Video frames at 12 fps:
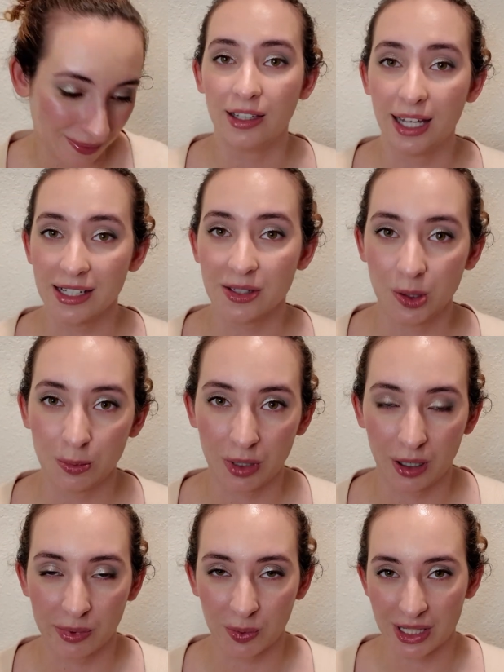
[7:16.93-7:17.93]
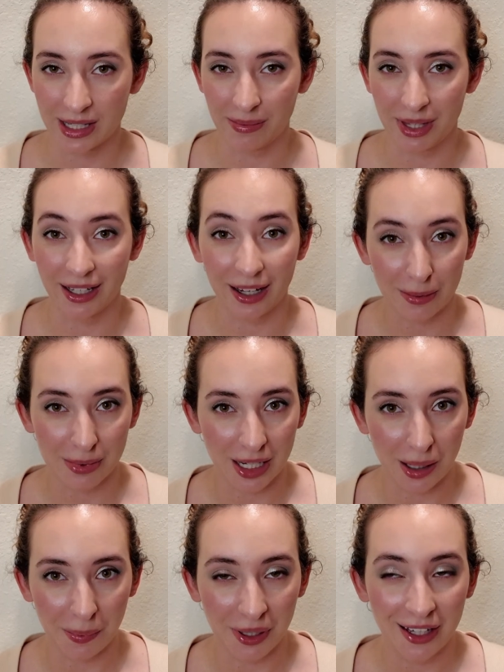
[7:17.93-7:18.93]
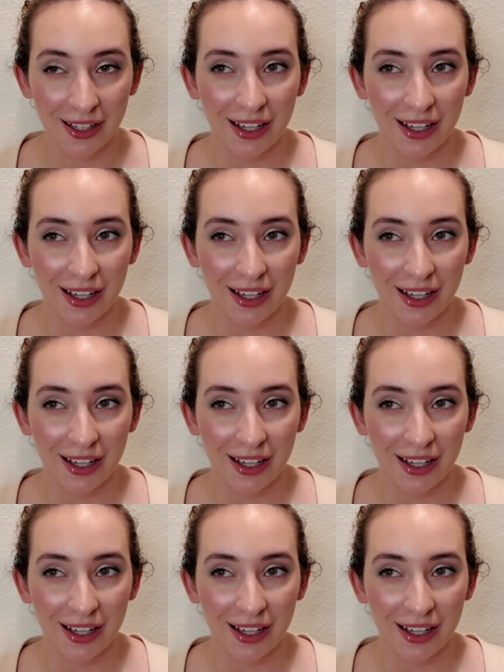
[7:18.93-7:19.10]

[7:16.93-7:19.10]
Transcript: The last new prompt was something hyped up,